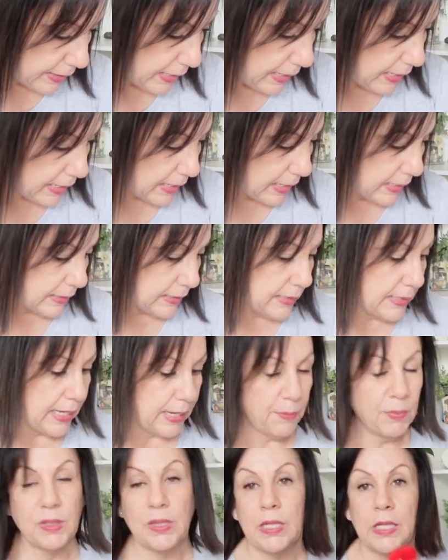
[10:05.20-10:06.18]
then
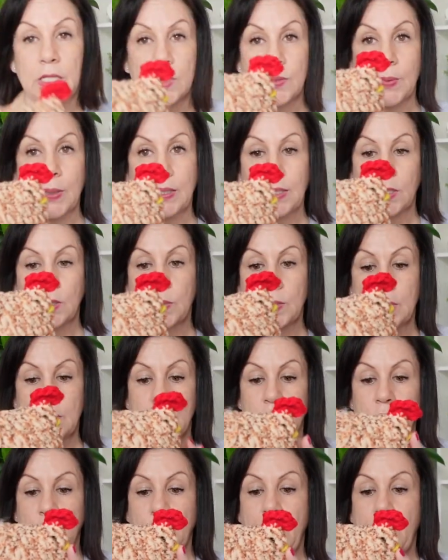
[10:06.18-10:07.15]
same with this one. This was a
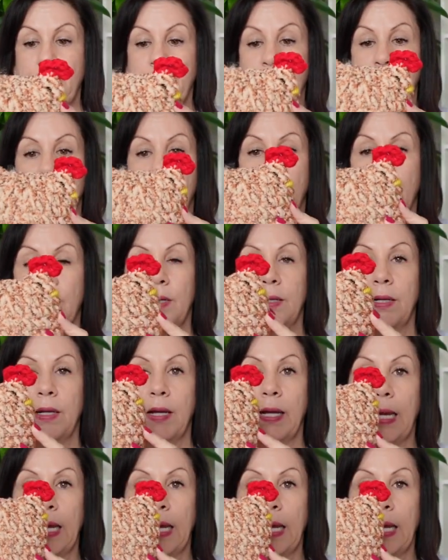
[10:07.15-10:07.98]
scrap yarn.